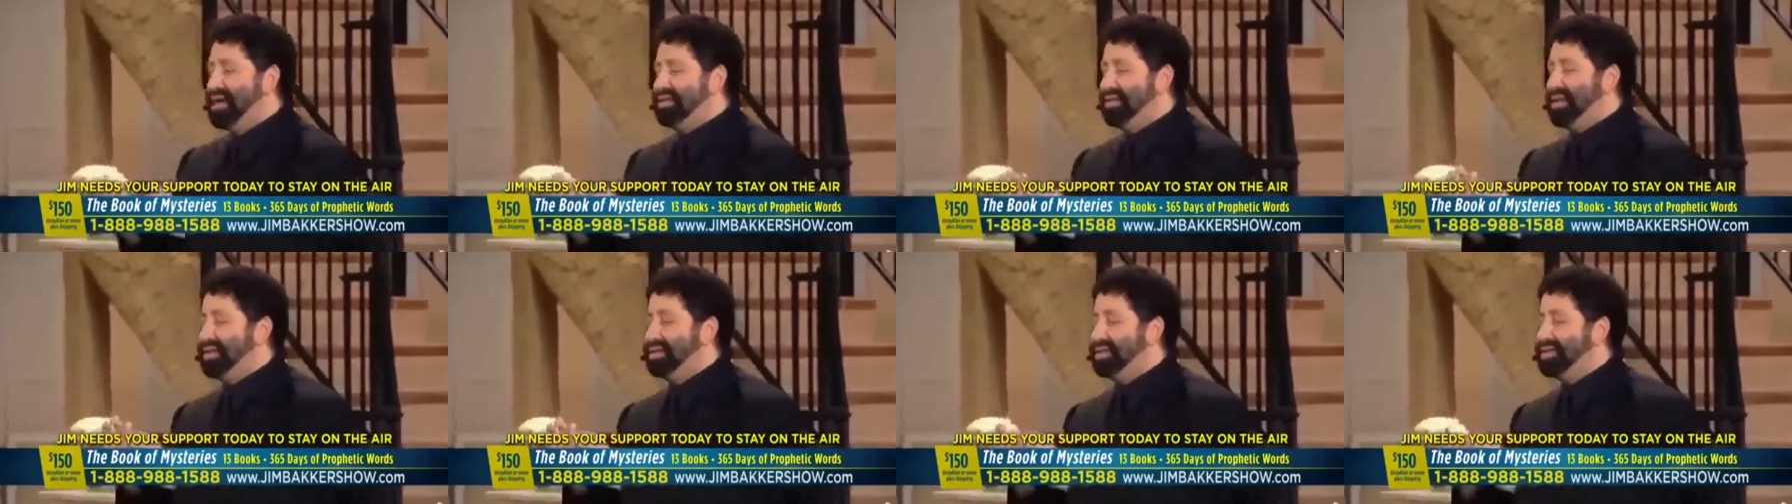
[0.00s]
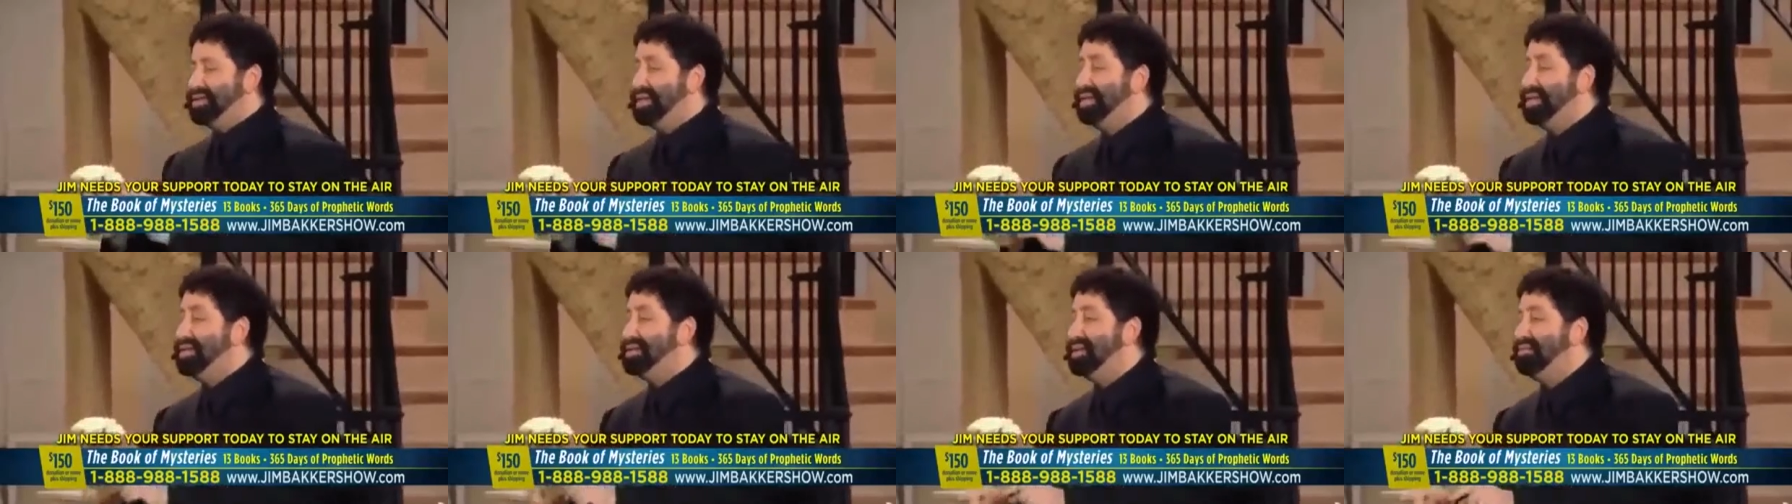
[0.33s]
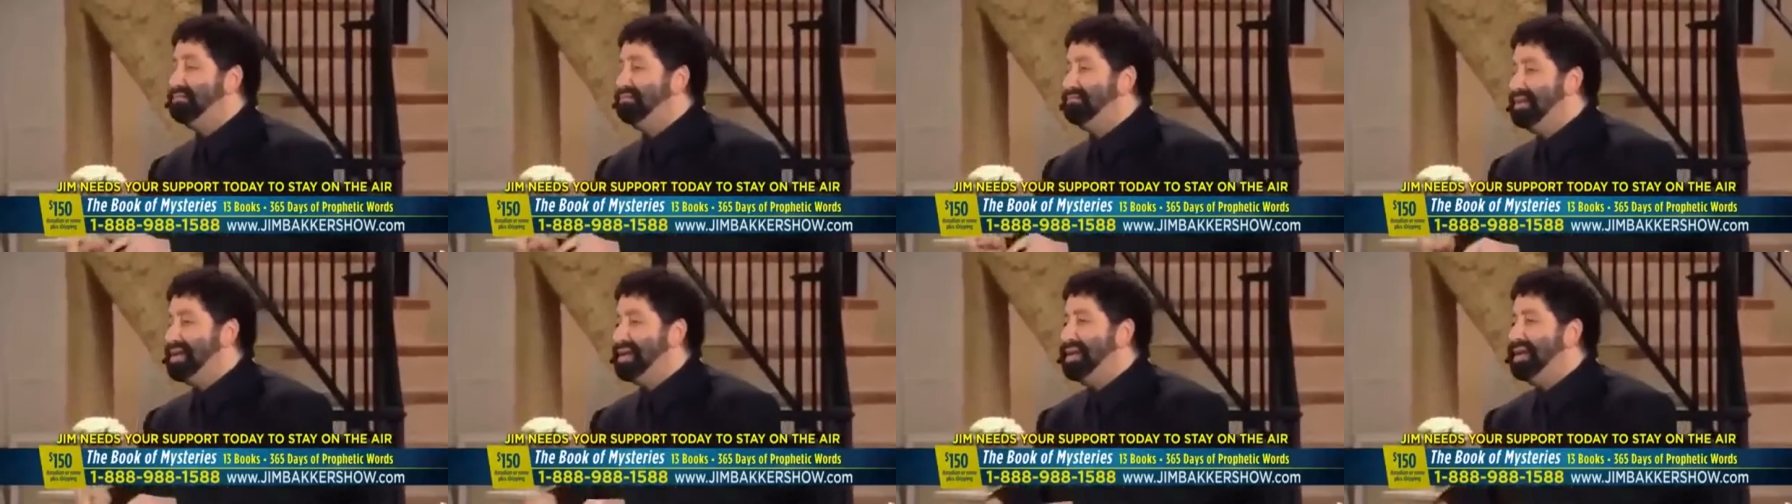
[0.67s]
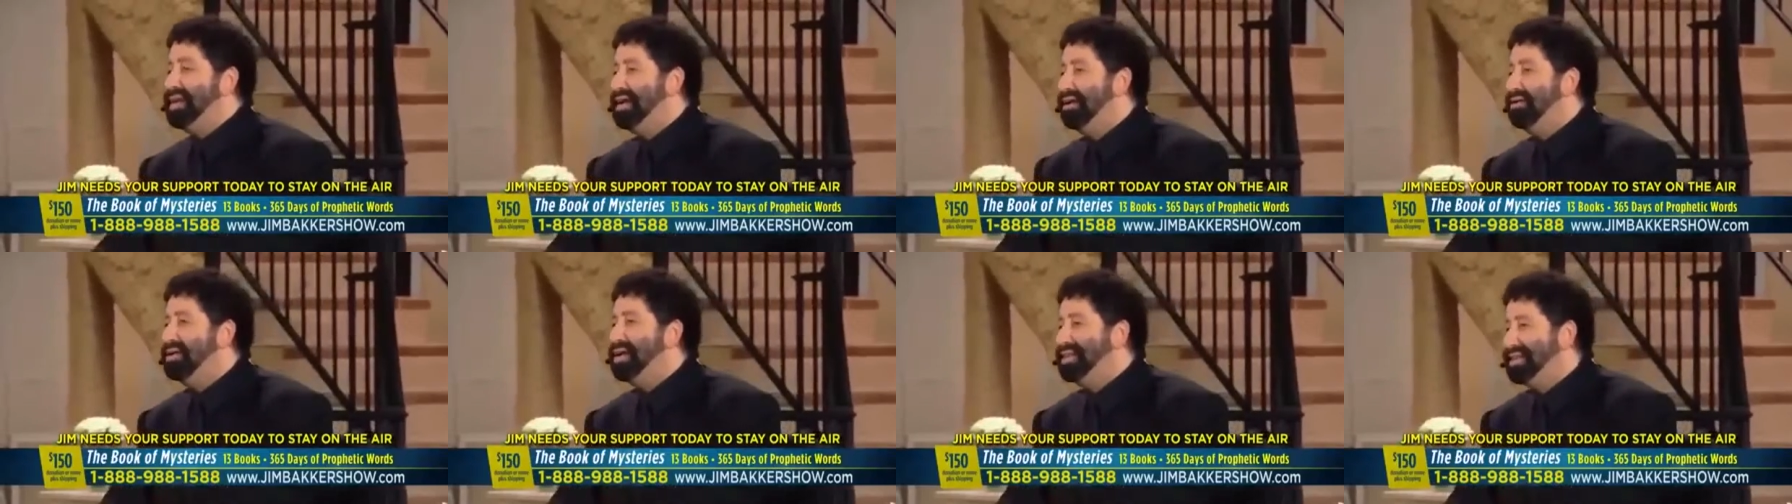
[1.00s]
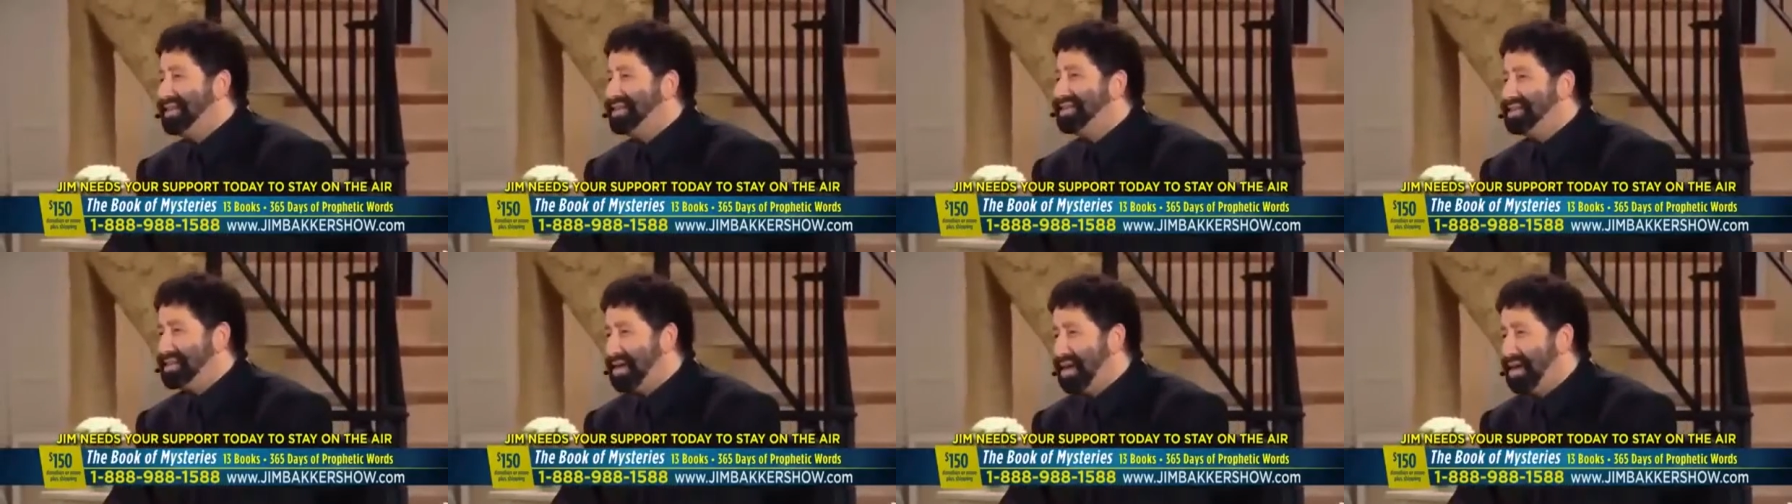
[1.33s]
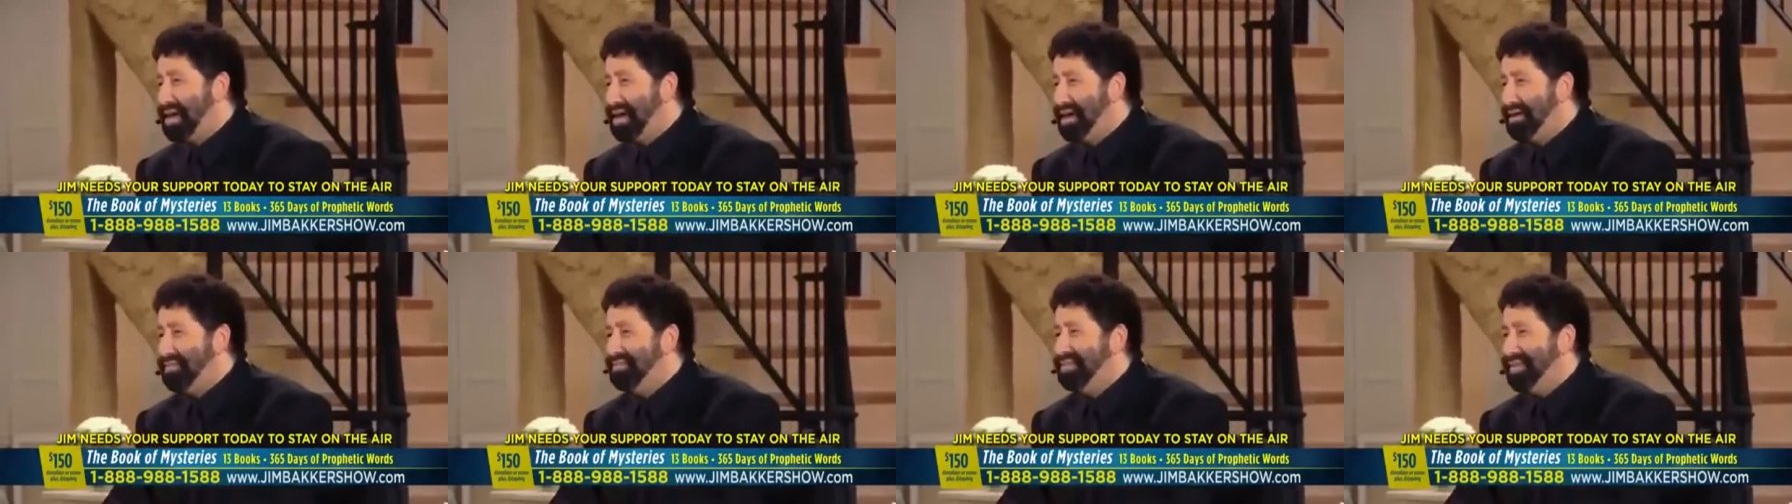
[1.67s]
They just said, listen, be here at this
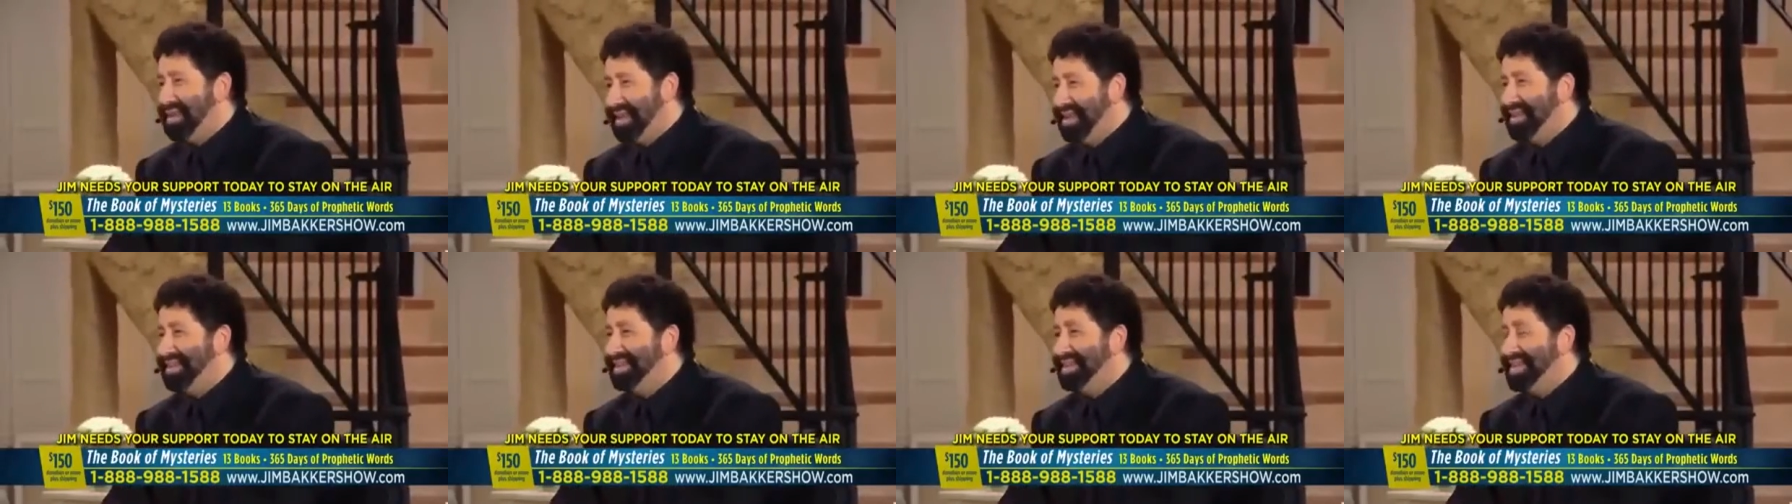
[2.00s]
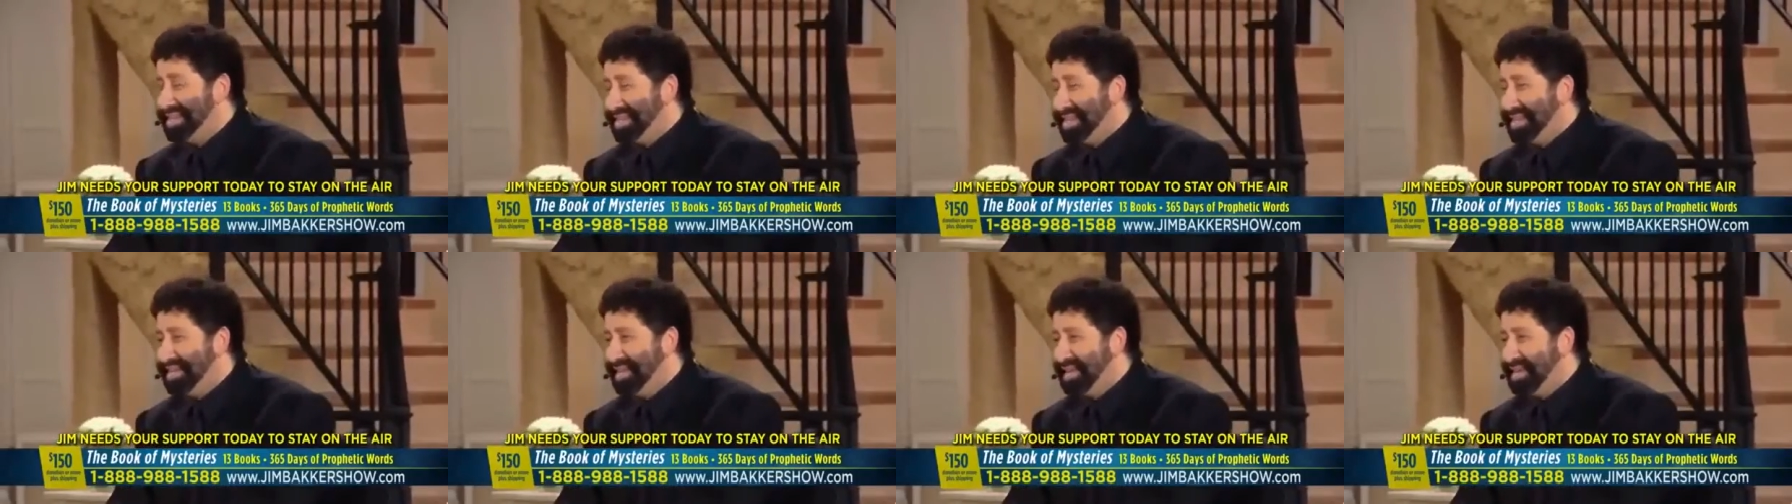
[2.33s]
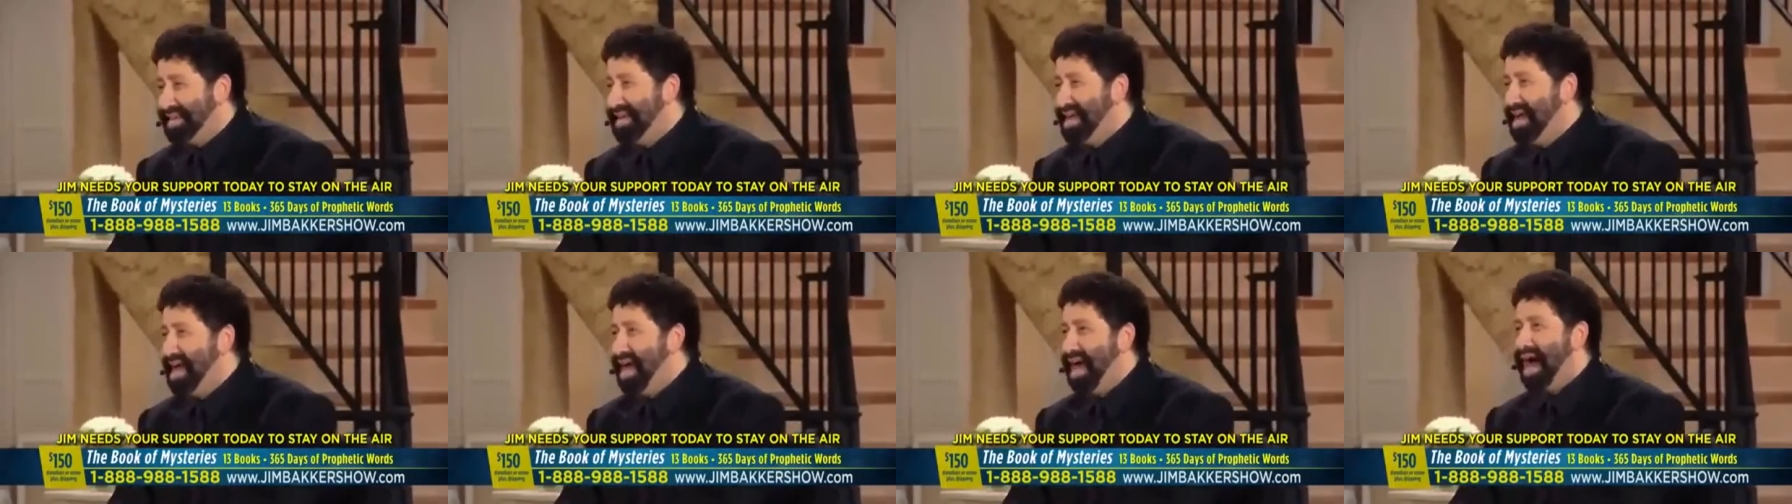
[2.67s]
time in the city.